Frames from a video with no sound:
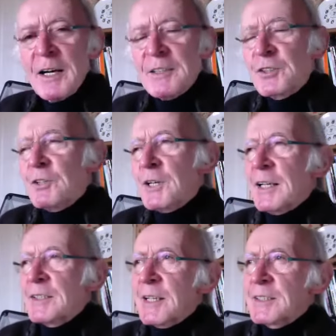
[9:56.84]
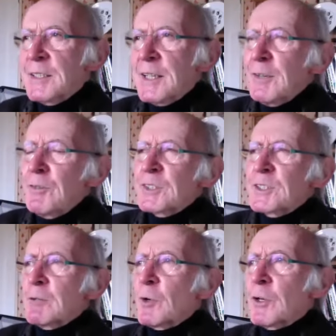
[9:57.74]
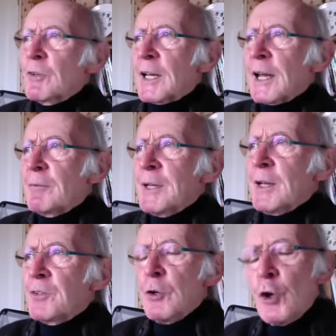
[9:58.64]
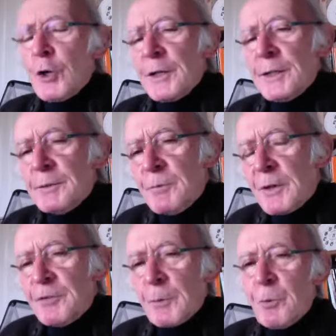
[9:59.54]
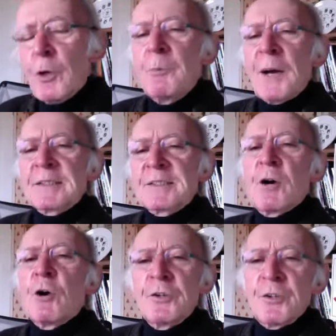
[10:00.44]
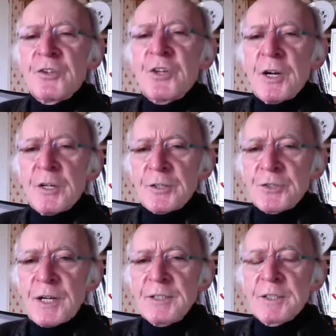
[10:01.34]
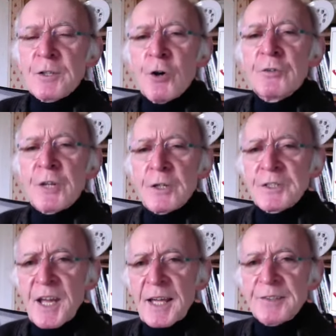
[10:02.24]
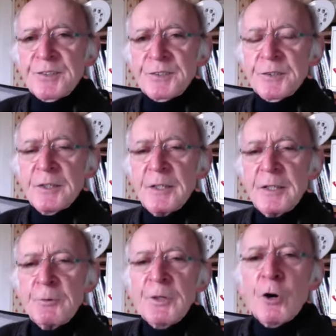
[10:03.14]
So it's an interesting one, really. I mean, if you look at it, if you pull back, say 100 years, right? 100 years hence, we'll